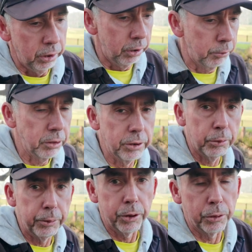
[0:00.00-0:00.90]
I'm a
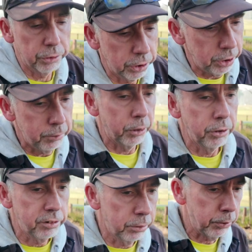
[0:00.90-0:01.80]
little bit older than him, but
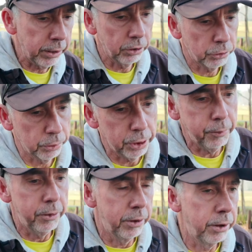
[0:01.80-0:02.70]
I used to practice with him.